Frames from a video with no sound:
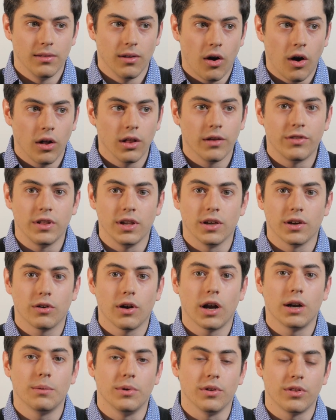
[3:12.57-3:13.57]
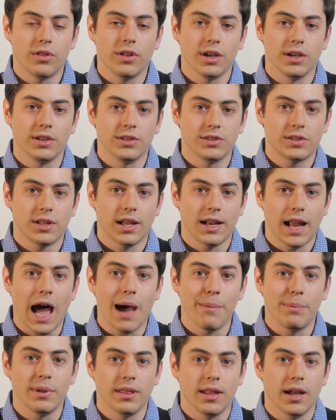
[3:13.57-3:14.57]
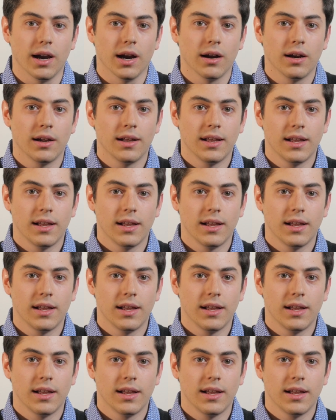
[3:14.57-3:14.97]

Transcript: all of the incredible things that happen there.